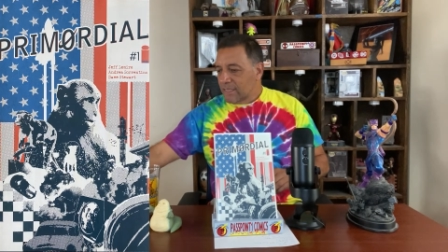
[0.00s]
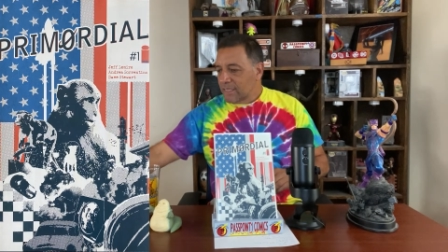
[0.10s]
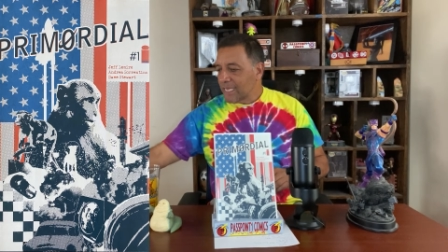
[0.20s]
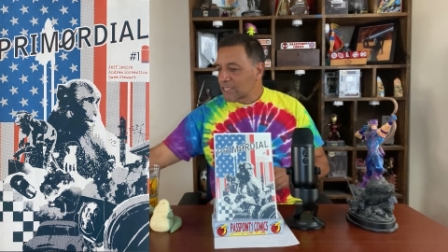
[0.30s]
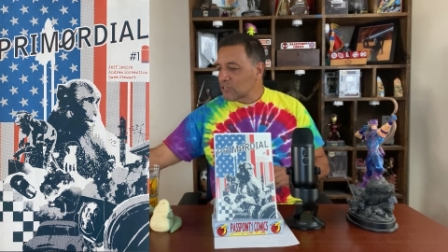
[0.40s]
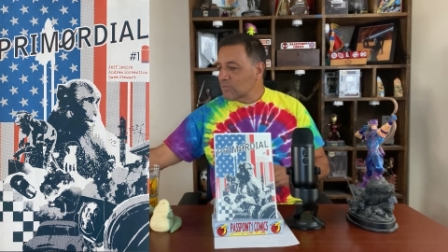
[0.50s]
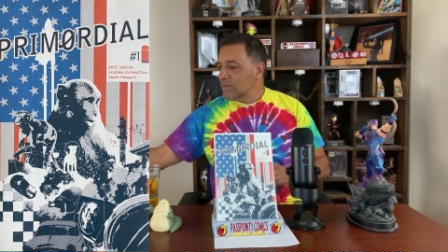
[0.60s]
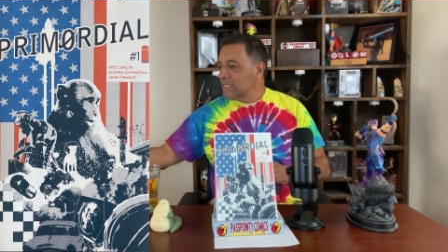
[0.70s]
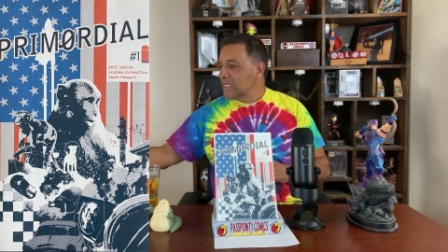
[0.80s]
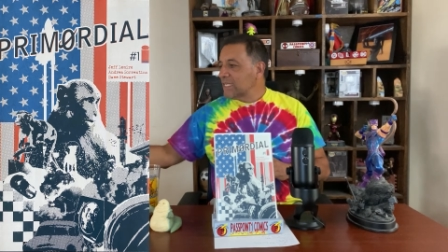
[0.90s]
Next
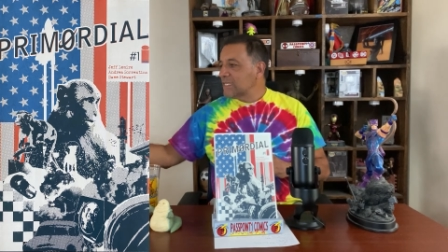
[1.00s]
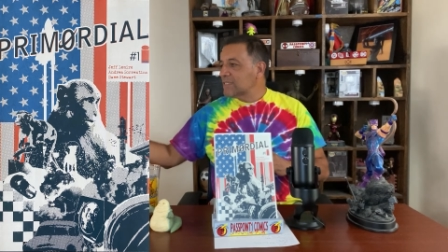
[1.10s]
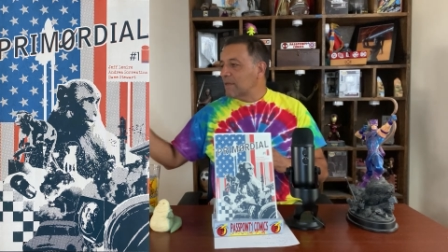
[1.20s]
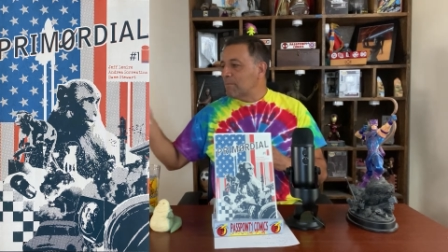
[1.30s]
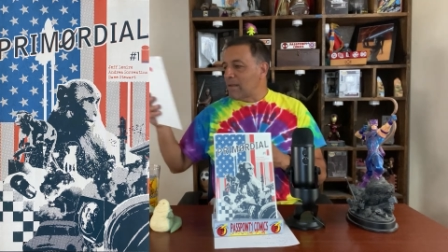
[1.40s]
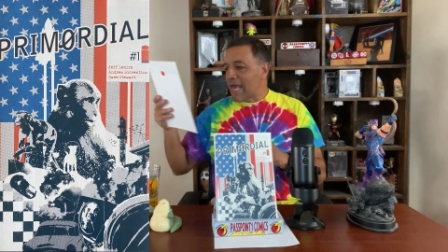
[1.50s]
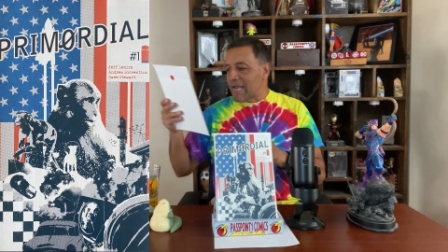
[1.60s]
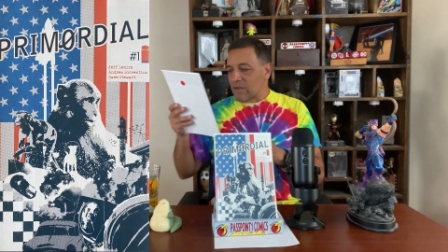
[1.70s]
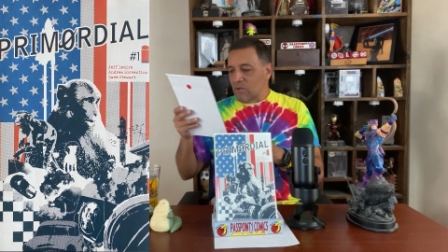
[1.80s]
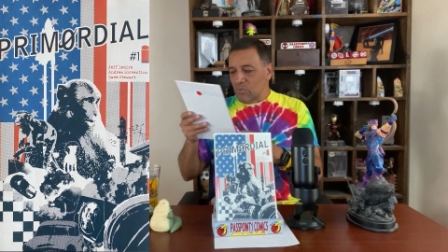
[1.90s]
one is a
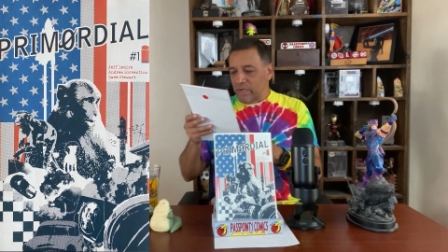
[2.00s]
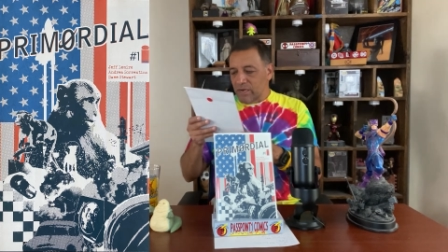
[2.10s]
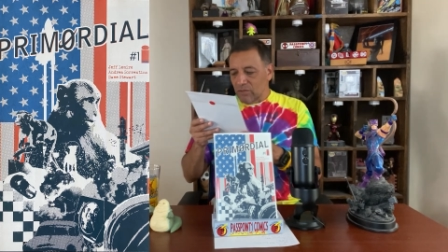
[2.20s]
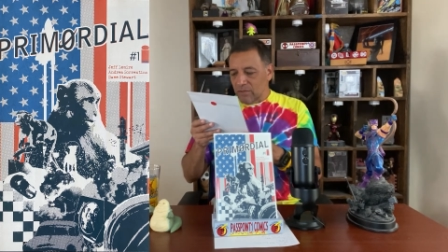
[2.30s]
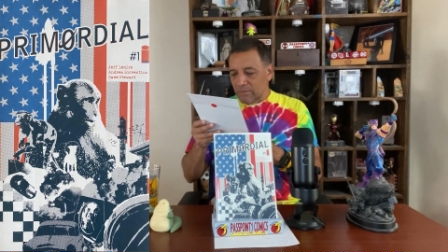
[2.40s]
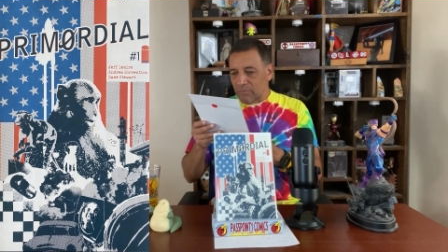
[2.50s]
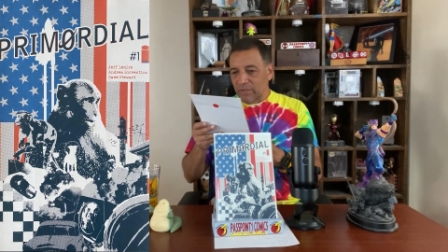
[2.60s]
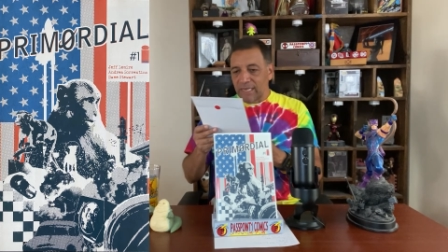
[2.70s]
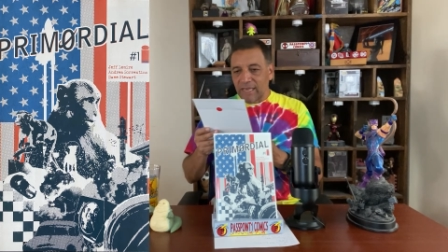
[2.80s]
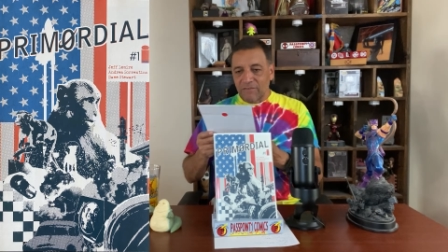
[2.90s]
Black Widow number
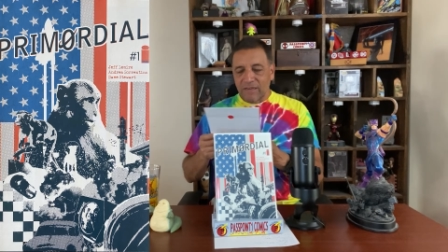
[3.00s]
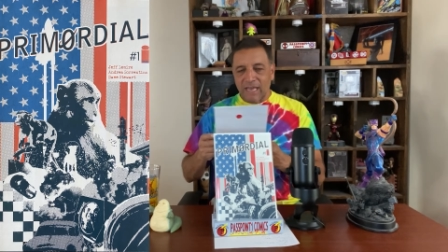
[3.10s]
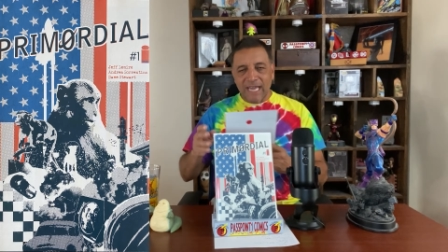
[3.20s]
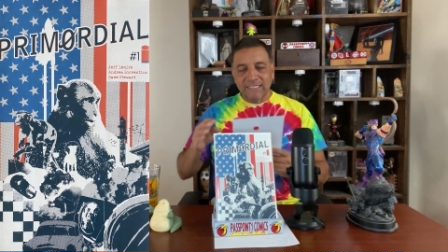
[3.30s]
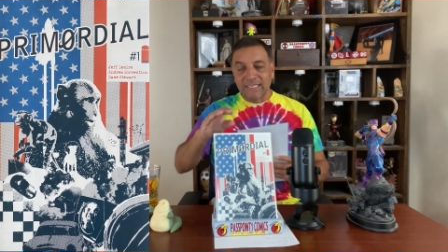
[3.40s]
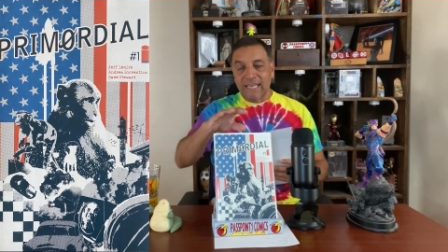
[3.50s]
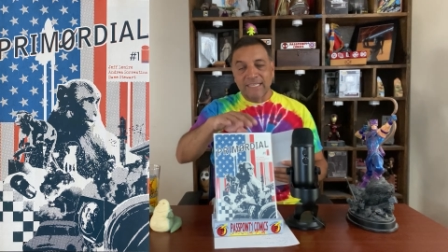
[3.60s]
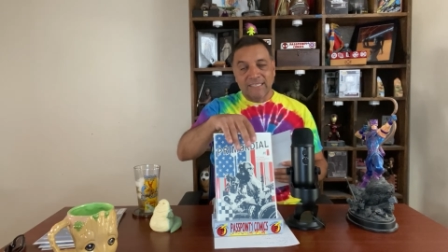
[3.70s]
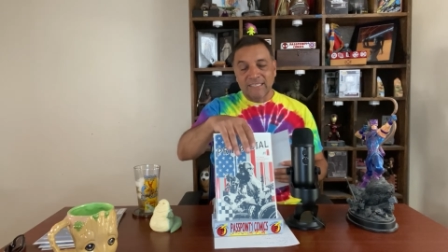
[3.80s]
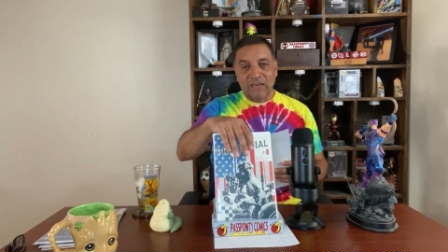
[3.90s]
11. I just
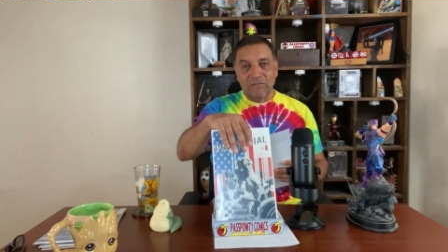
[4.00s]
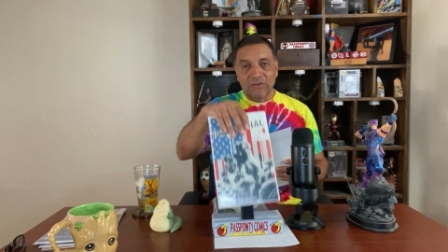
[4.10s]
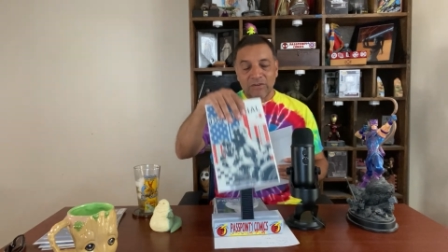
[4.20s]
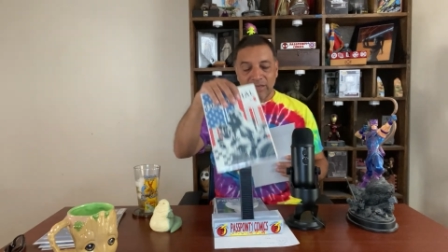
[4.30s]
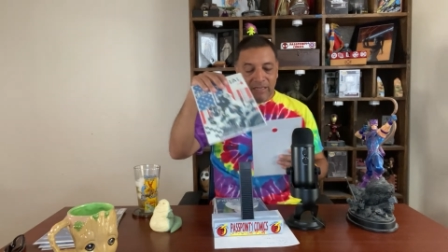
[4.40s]
like this cover.